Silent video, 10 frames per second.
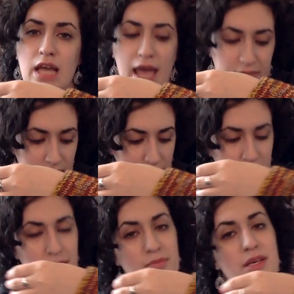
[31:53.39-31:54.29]
And
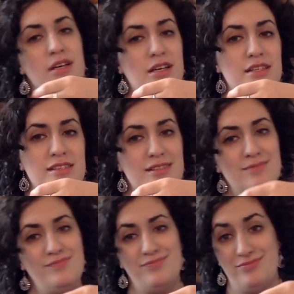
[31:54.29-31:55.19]
then, because
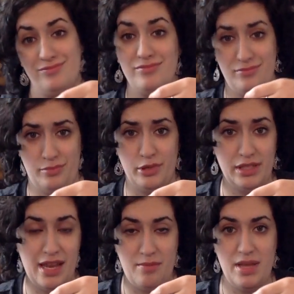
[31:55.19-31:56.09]

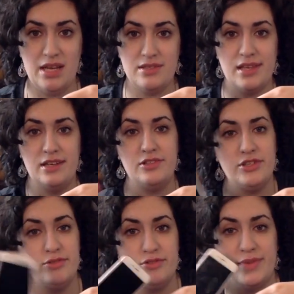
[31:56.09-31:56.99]
brilliant me decided to
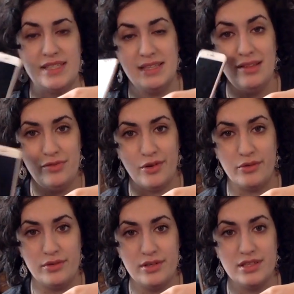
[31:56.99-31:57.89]
use my cell
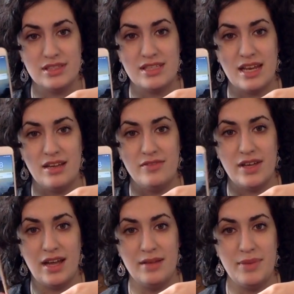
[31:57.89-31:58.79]
phone instead of
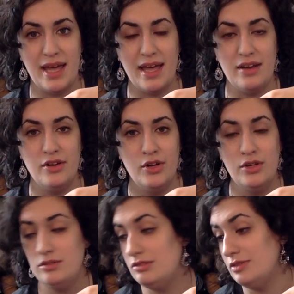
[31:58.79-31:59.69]
an iPad,
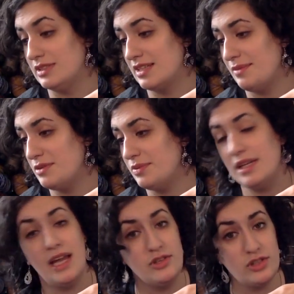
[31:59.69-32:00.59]
oh, it's time to
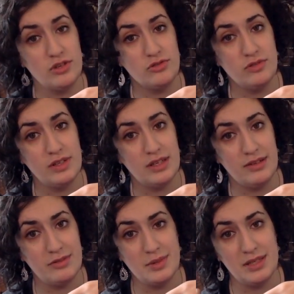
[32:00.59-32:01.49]
play H Q Trivia,
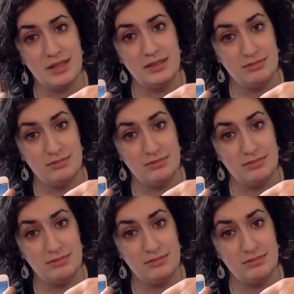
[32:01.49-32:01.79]
everybody.